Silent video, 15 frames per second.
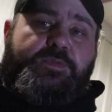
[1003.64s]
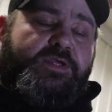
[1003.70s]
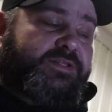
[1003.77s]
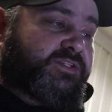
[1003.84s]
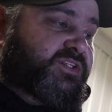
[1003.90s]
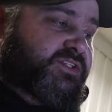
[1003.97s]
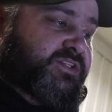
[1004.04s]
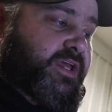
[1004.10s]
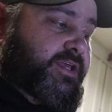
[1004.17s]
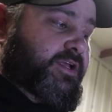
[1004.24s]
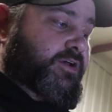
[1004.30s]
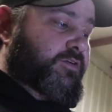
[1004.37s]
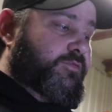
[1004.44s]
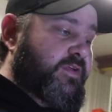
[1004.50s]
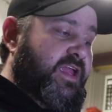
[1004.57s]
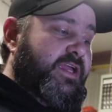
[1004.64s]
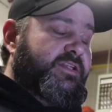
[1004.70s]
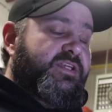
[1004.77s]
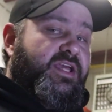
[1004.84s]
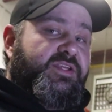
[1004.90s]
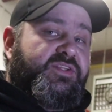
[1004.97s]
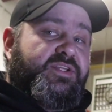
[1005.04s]
instead of
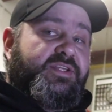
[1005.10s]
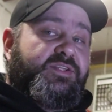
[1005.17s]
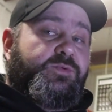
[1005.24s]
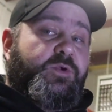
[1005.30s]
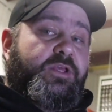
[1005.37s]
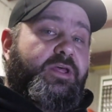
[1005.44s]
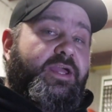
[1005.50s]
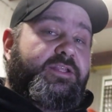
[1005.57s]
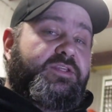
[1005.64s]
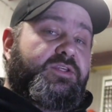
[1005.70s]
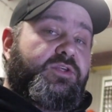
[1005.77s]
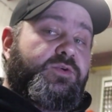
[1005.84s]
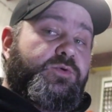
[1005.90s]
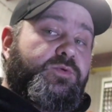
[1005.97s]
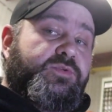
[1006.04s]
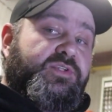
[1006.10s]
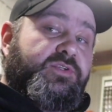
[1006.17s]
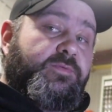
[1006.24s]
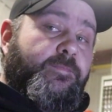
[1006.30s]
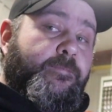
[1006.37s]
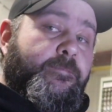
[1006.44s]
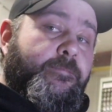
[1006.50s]
anti-seize, we like to use